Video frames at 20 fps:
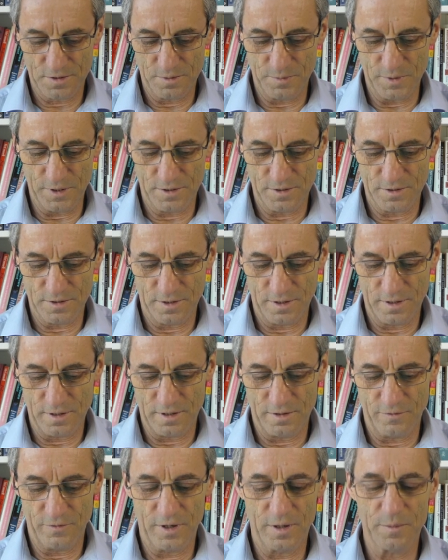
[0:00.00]
to be designed
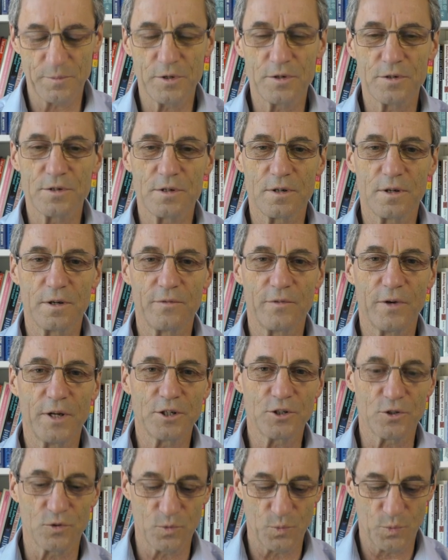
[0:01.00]
and developed using
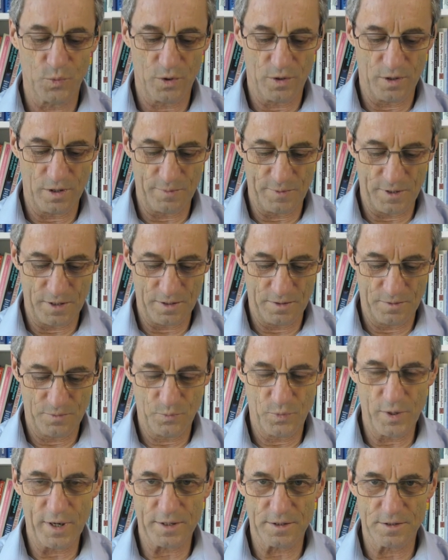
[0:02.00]
conventional programming
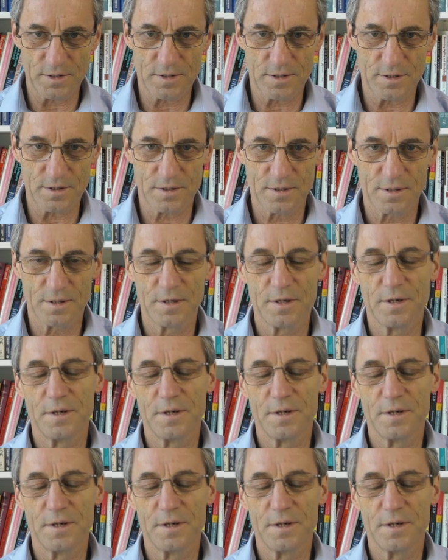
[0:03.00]
practices.